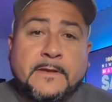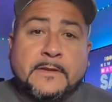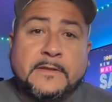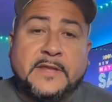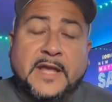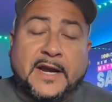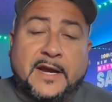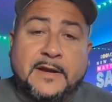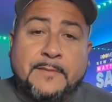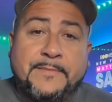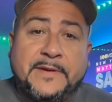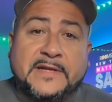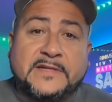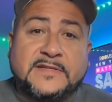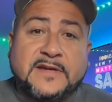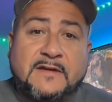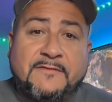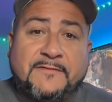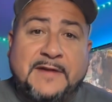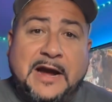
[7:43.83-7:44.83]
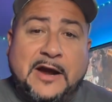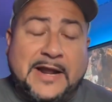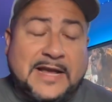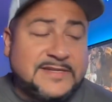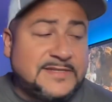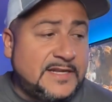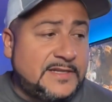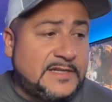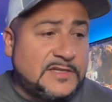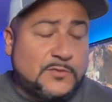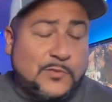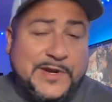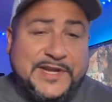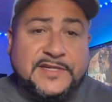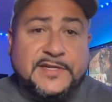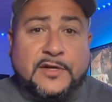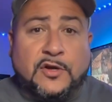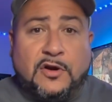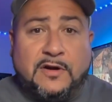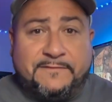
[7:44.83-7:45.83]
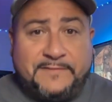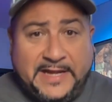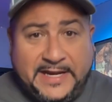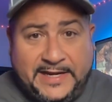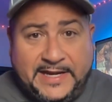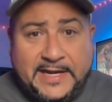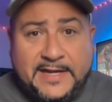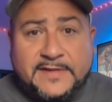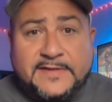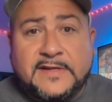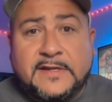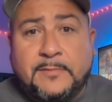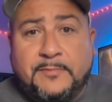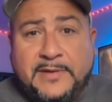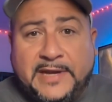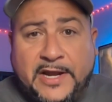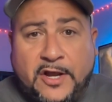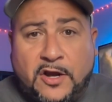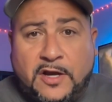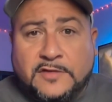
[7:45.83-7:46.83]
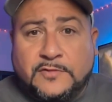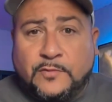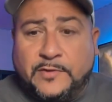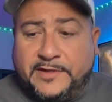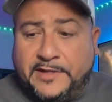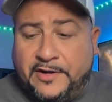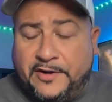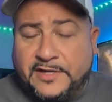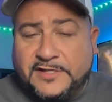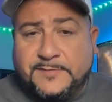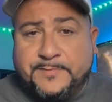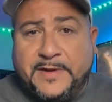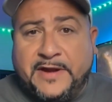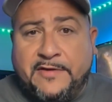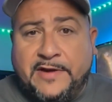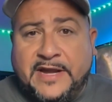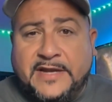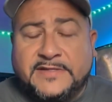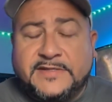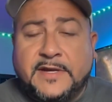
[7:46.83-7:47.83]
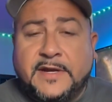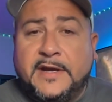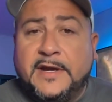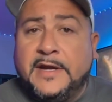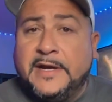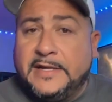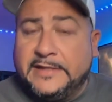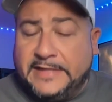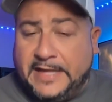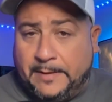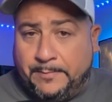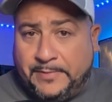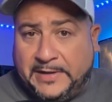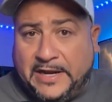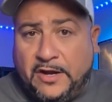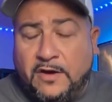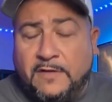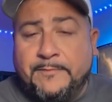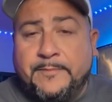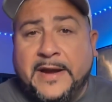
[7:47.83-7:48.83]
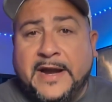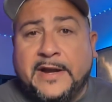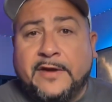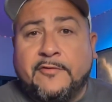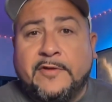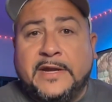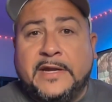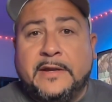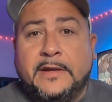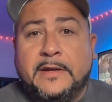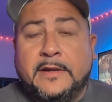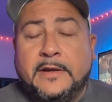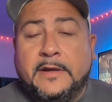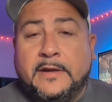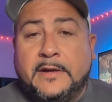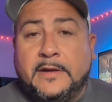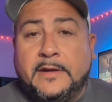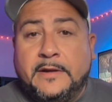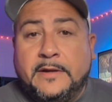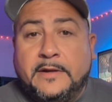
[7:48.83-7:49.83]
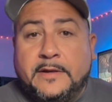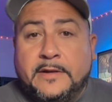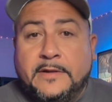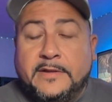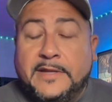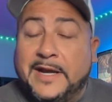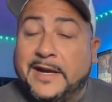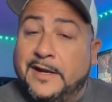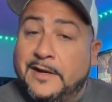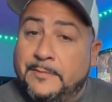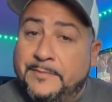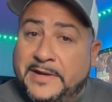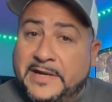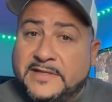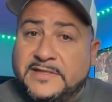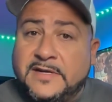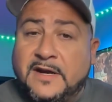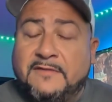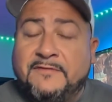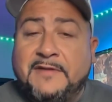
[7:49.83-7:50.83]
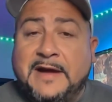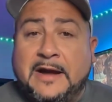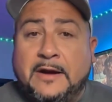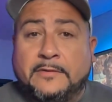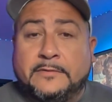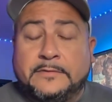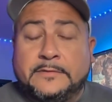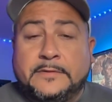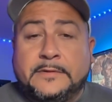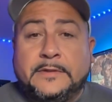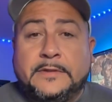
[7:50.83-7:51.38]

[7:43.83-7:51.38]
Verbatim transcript: They're going to be a tough out. I said this weeks ago. If they get into the playoffs with their experience, their playoff pedigree, they're going to be a tough out.